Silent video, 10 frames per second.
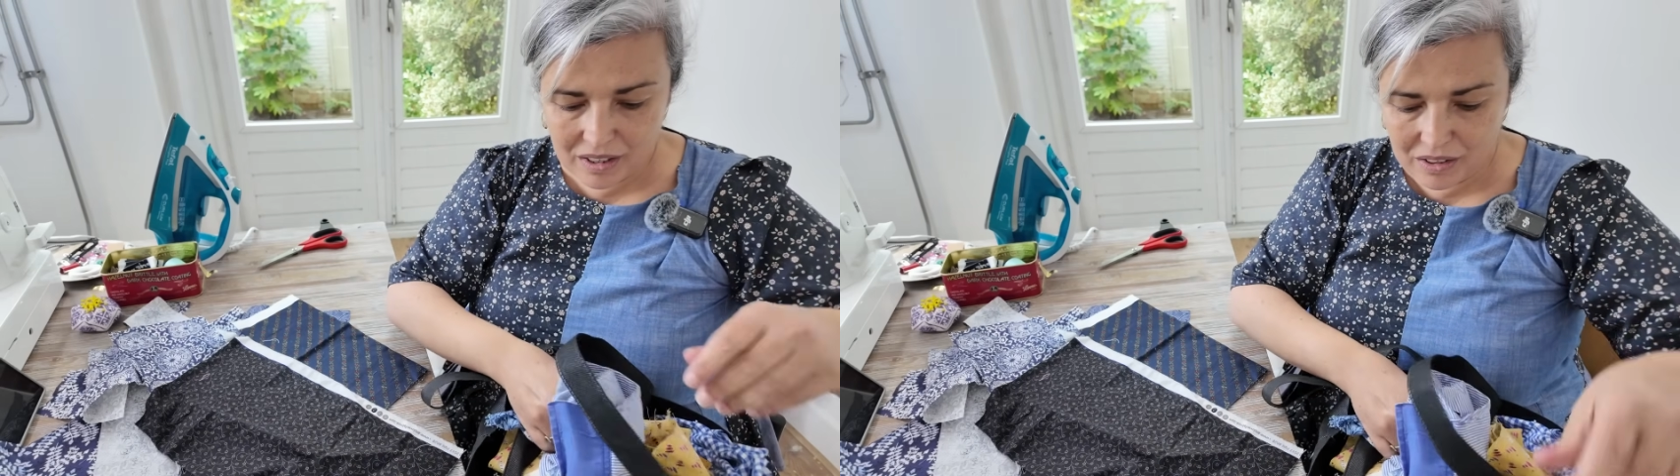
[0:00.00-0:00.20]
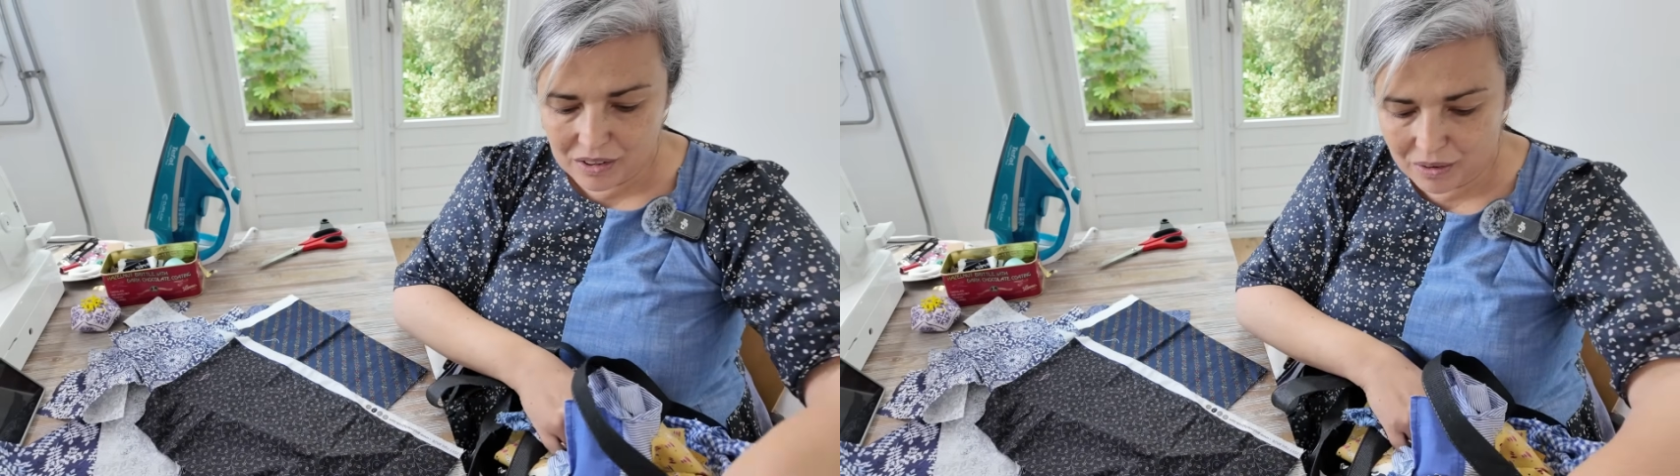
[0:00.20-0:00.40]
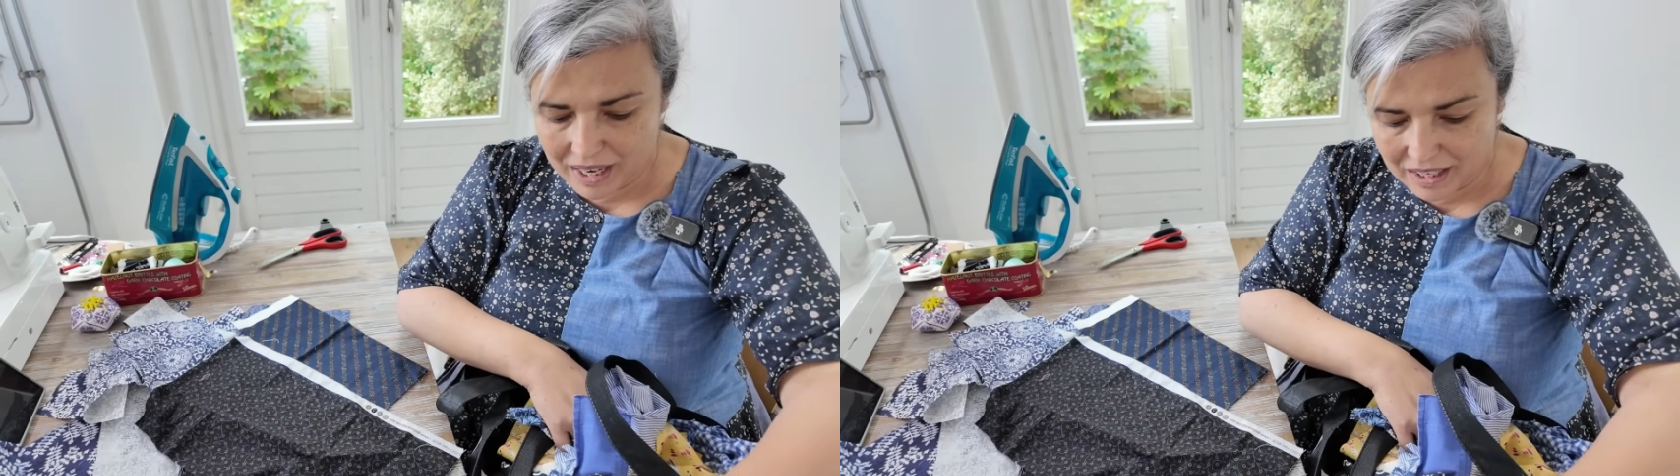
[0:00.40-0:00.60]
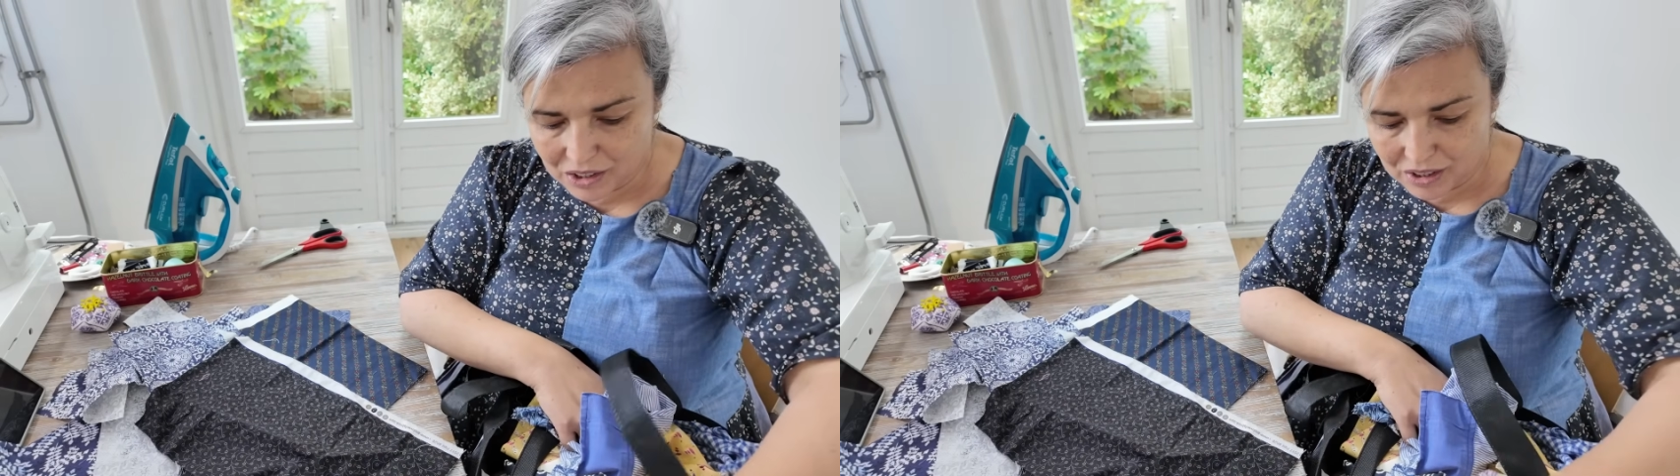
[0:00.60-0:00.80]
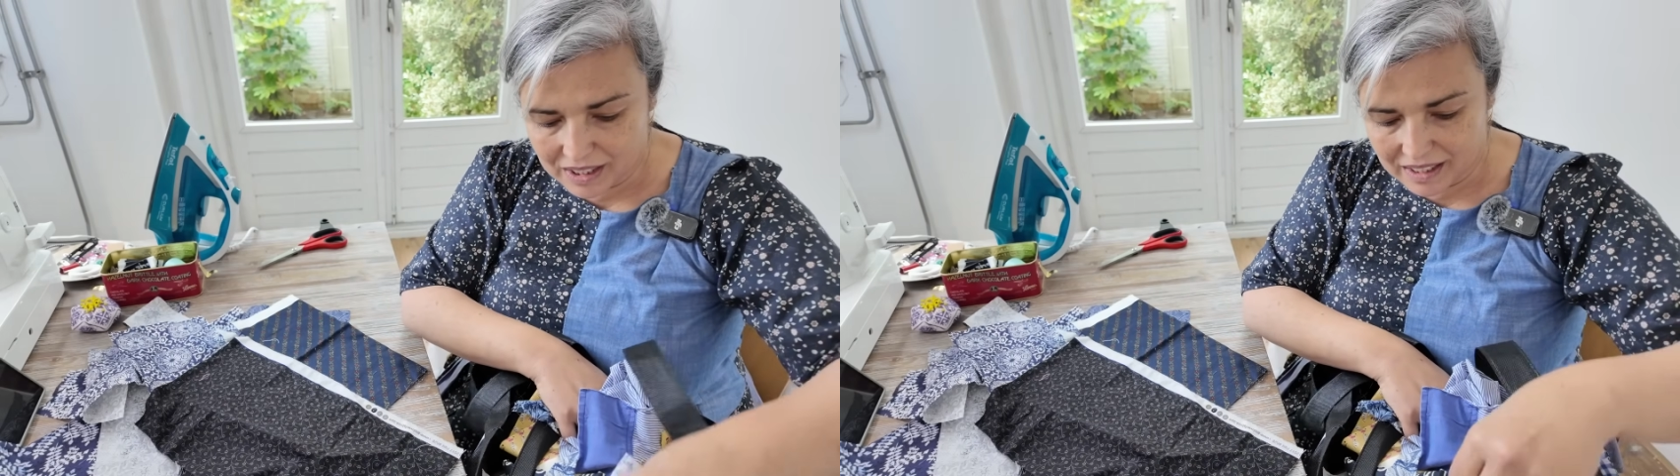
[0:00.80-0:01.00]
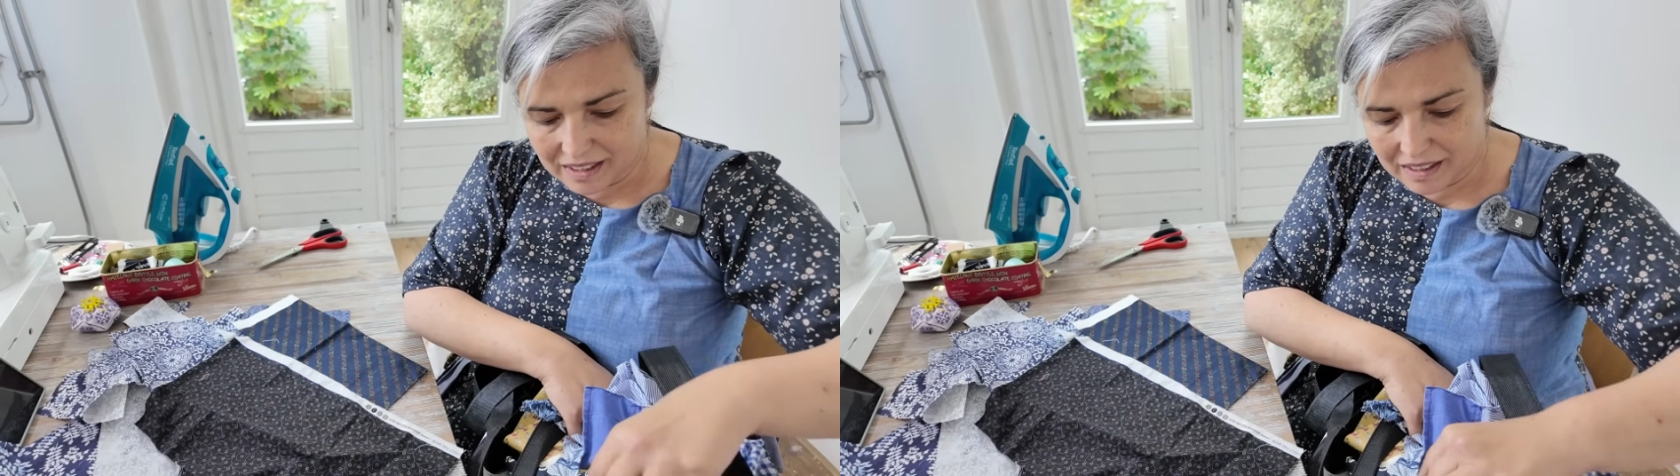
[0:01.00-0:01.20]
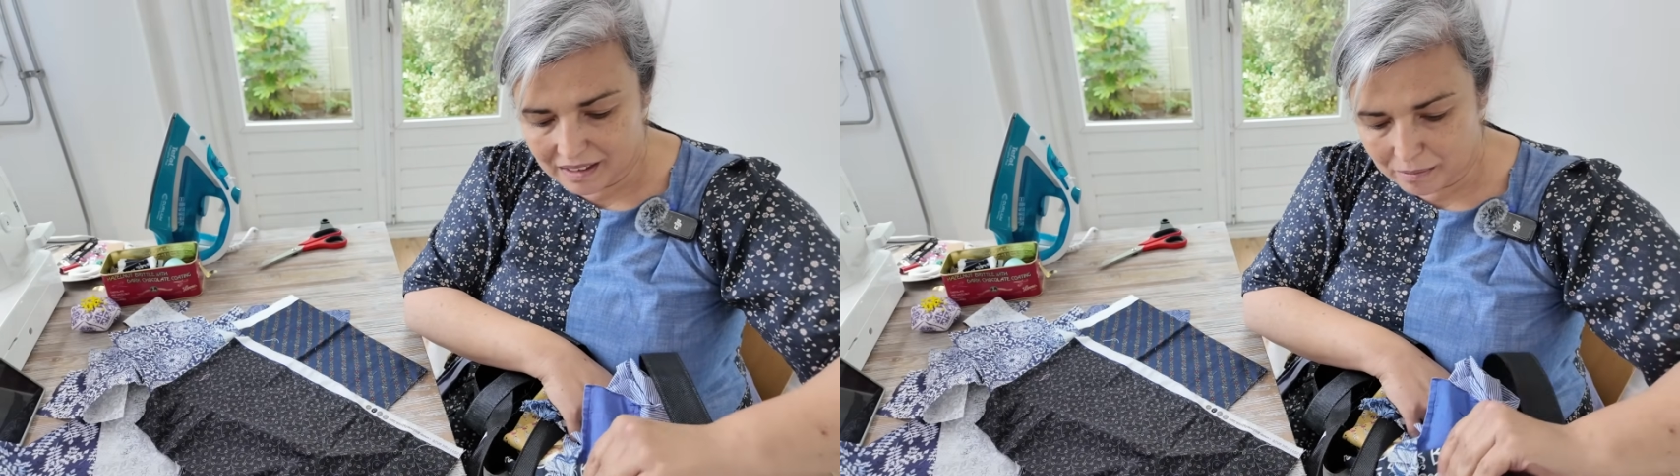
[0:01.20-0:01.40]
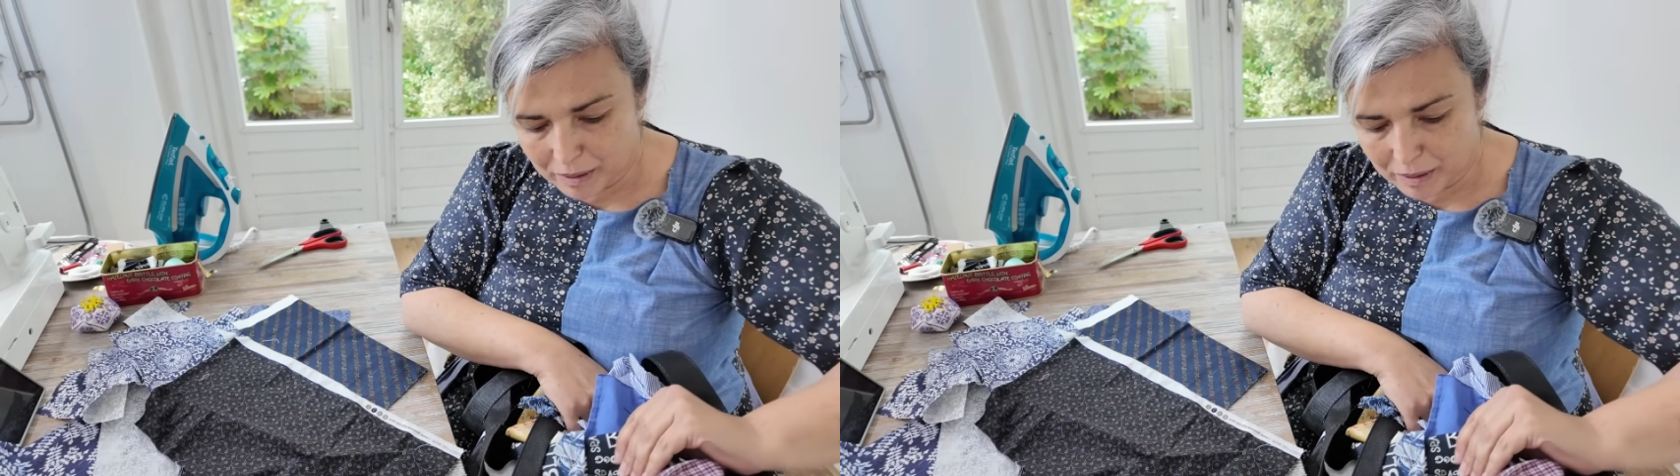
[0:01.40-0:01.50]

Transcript: so I actually